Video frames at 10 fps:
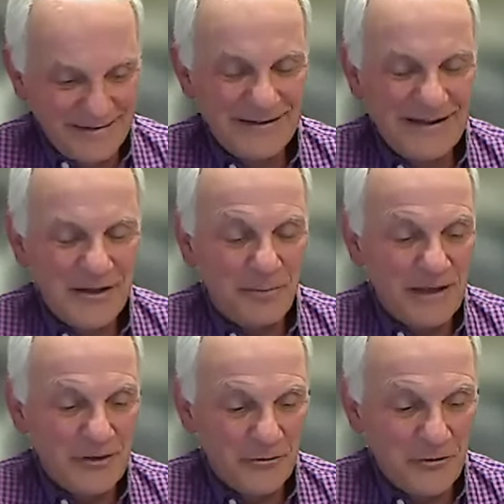the guest
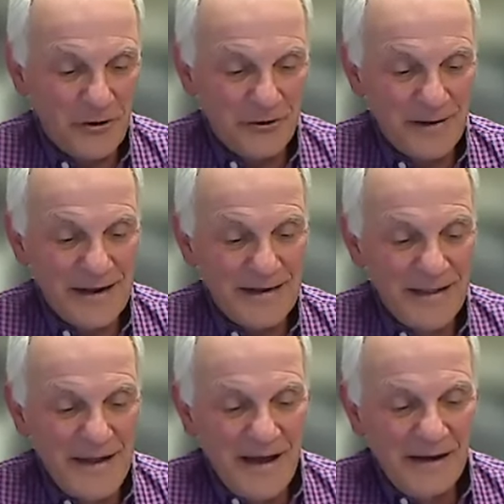speakers are great.
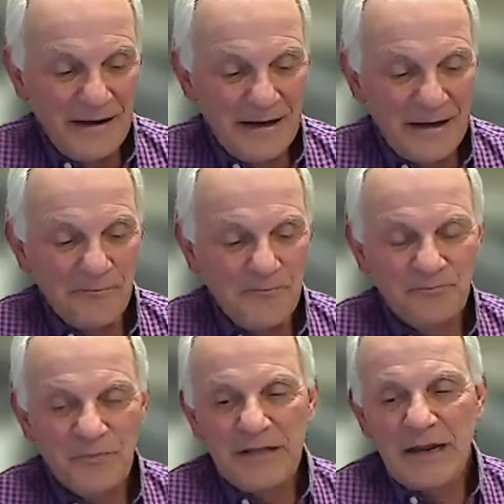Um,
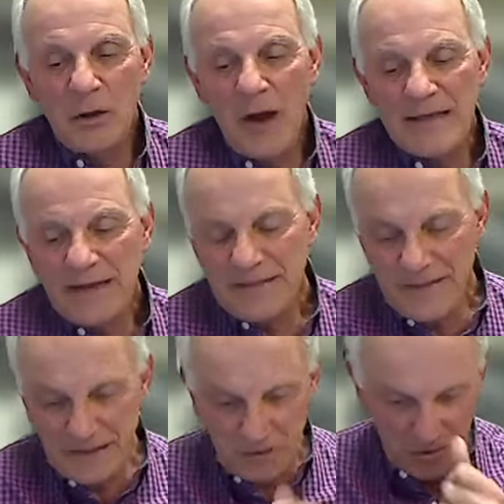you know, I, I
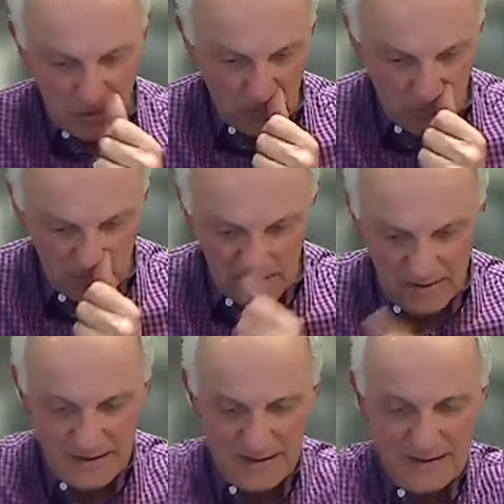think too,
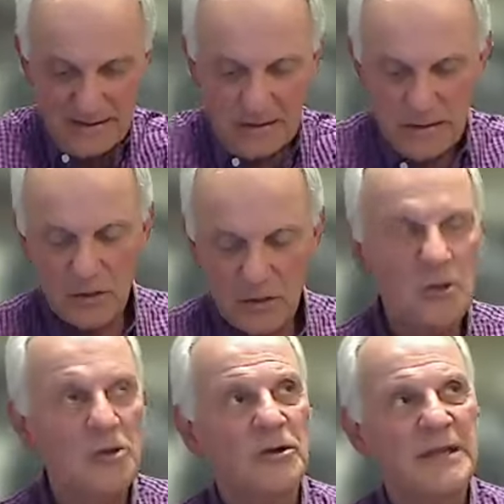you know,
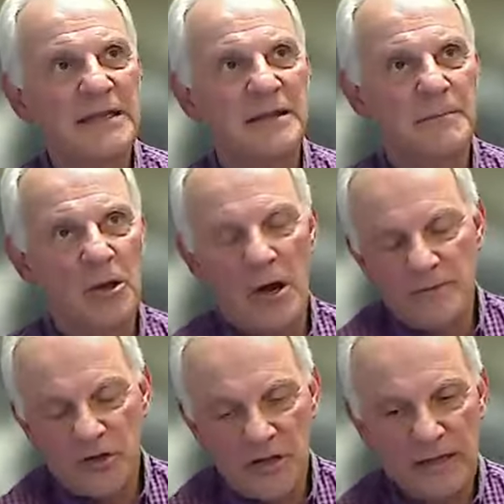you, you need to be
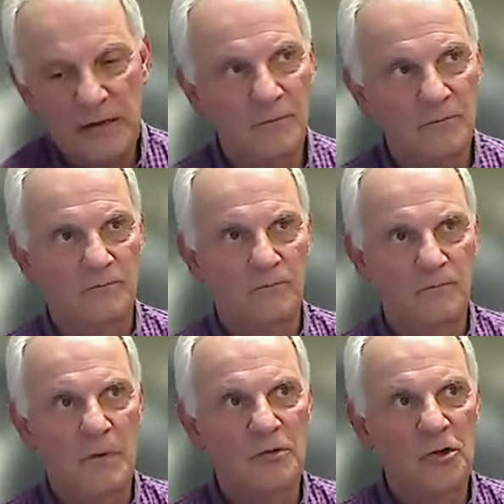obviously
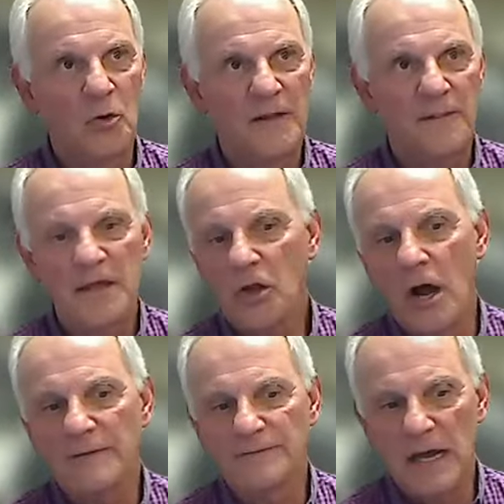doing things
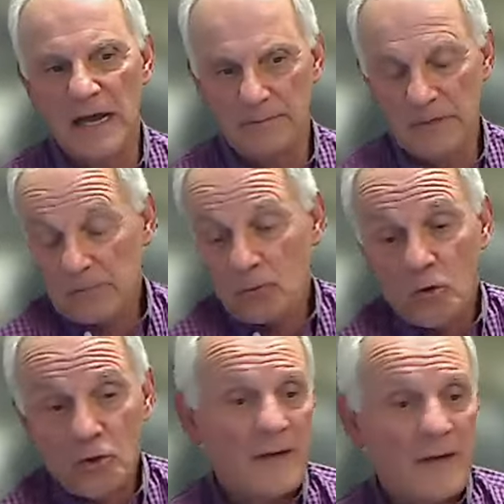offline, but of
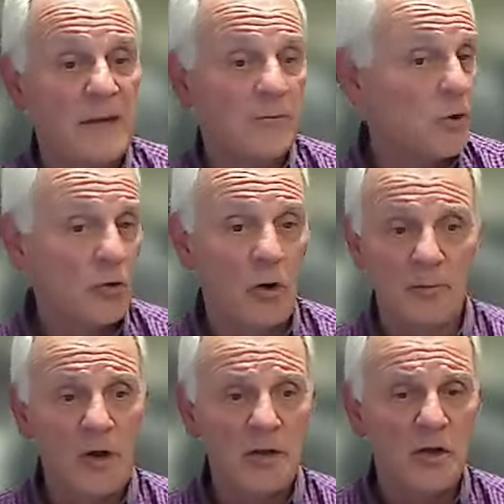course you have to have a strong
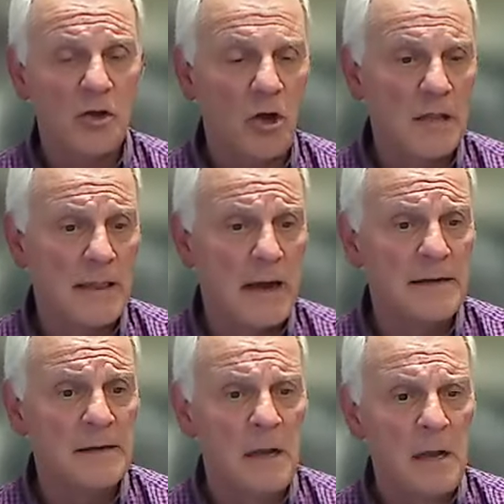presence
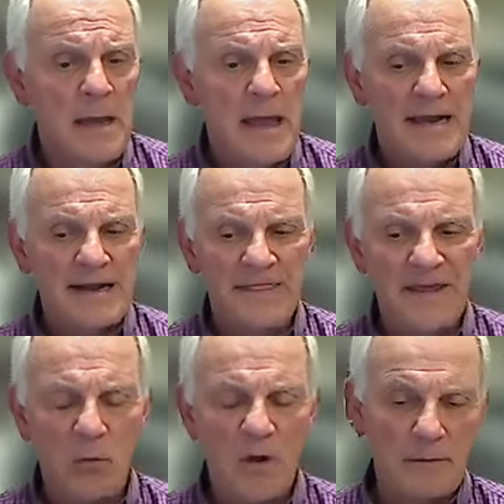online. And I
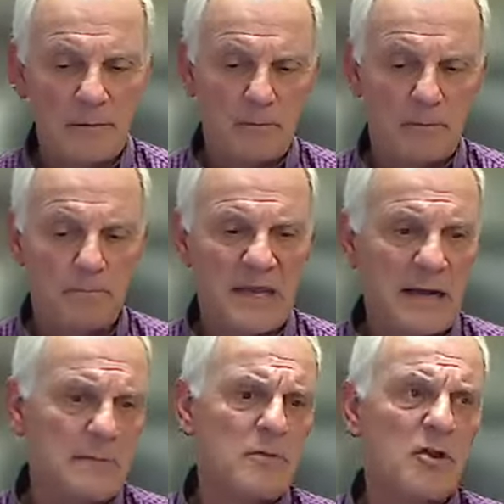think what
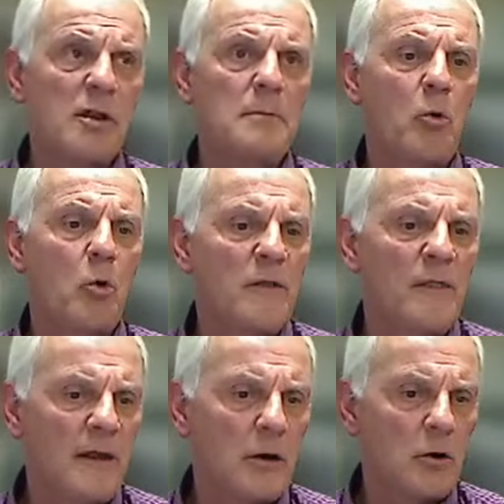becomes
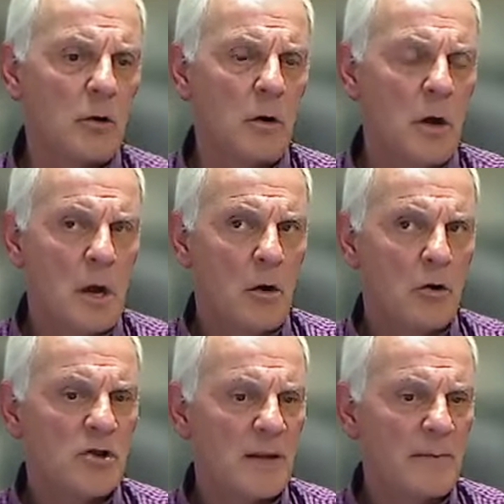important there
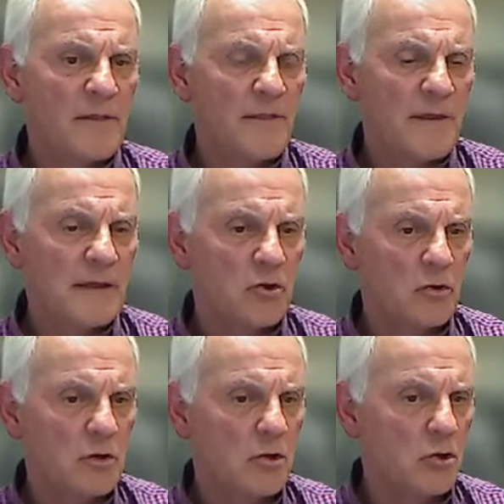for some of the things
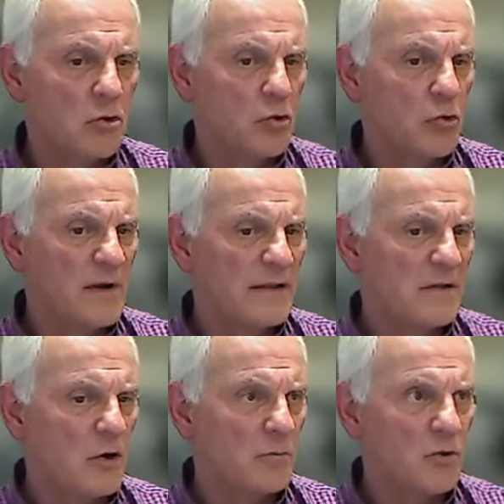you could do in
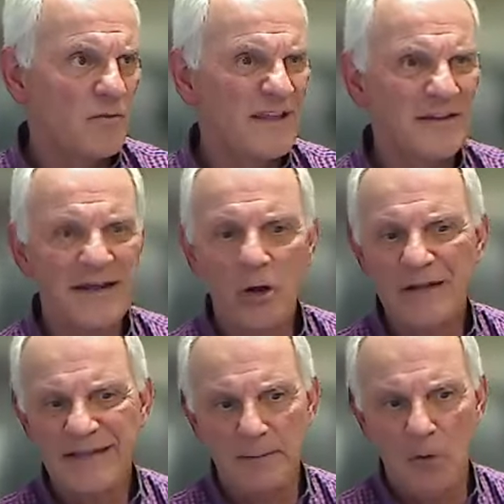terms of things like
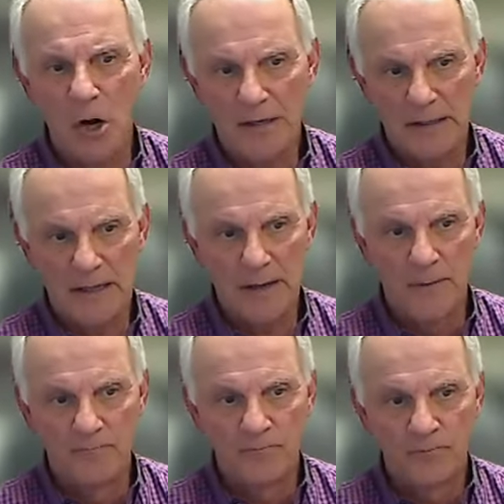content marketing,
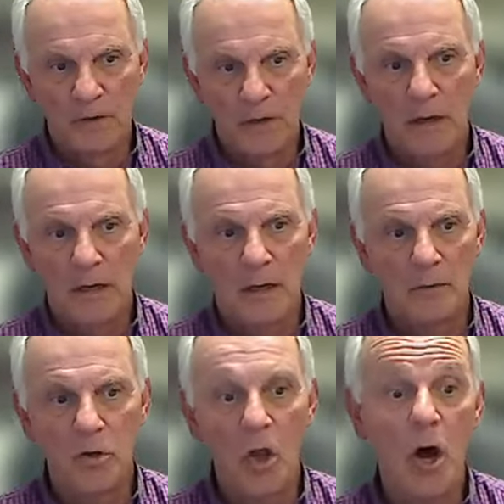uh,
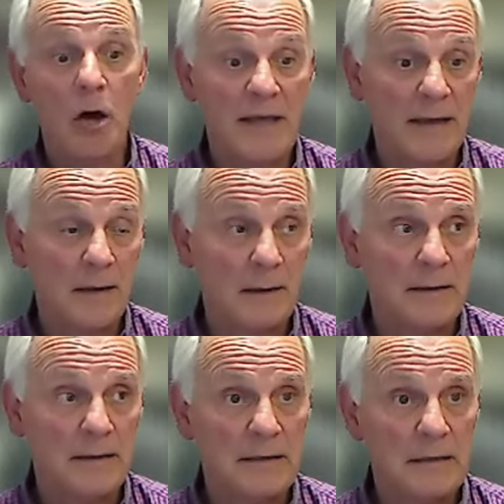blogging,
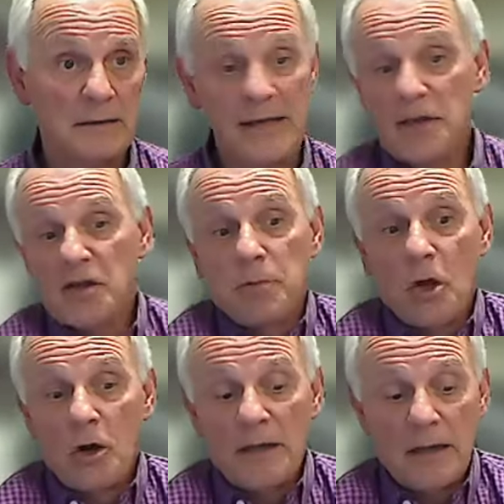uh, guest
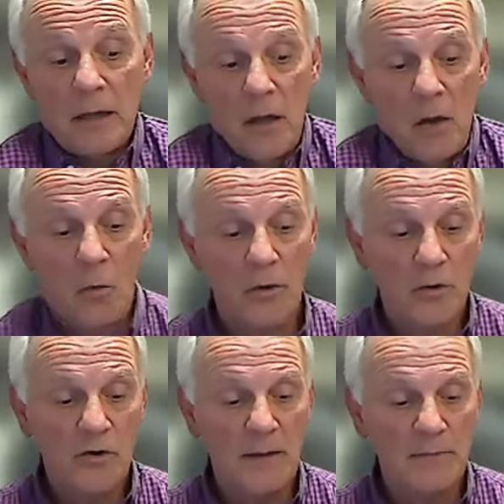blogging? What
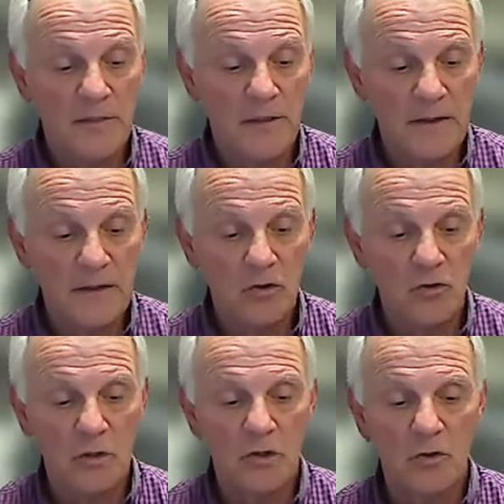are some of the things
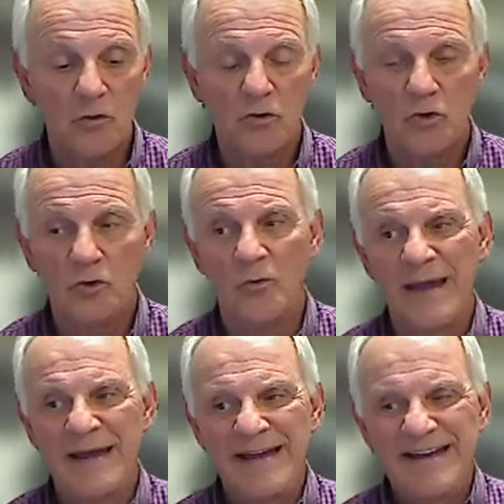you can do to
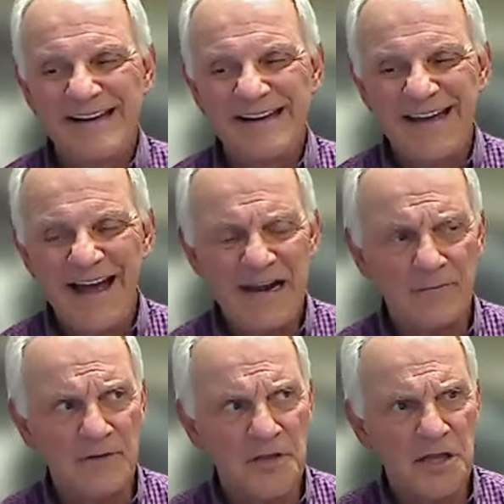kind
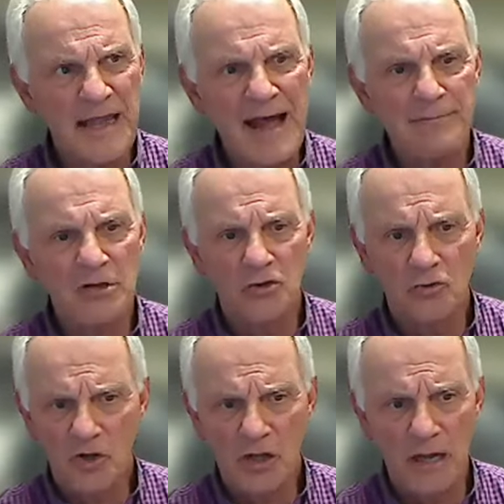of establish
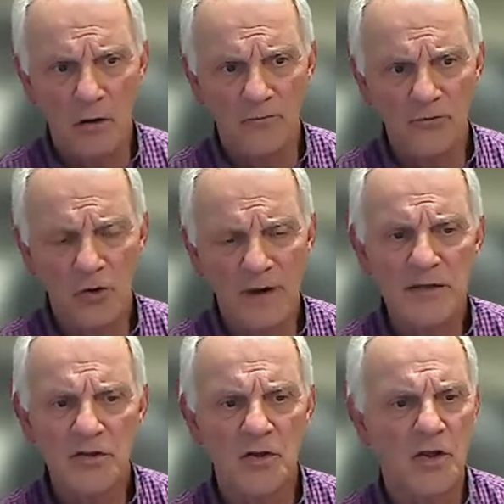yourself, your
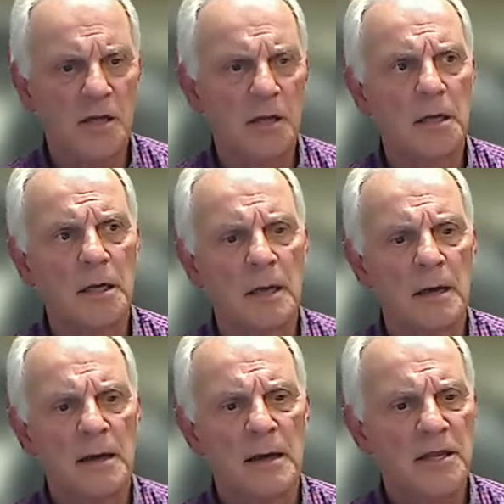agency
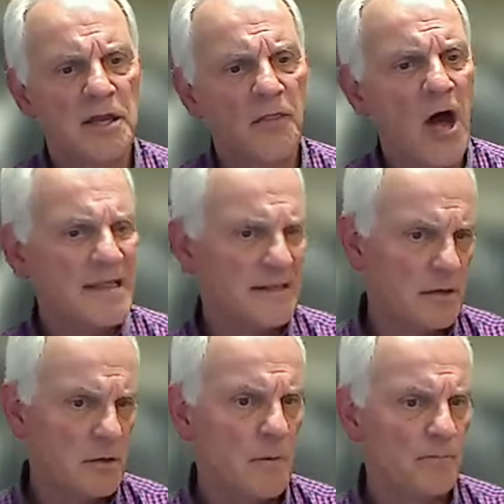as a thought
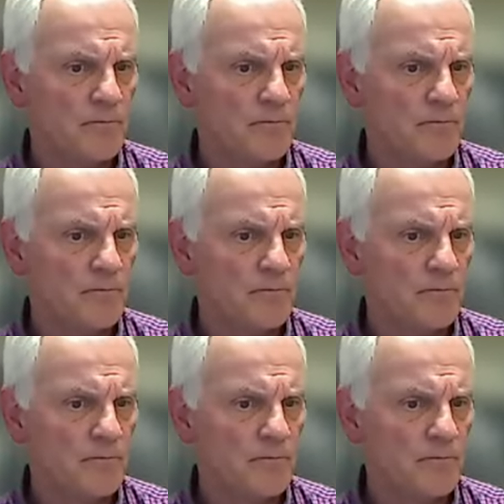leader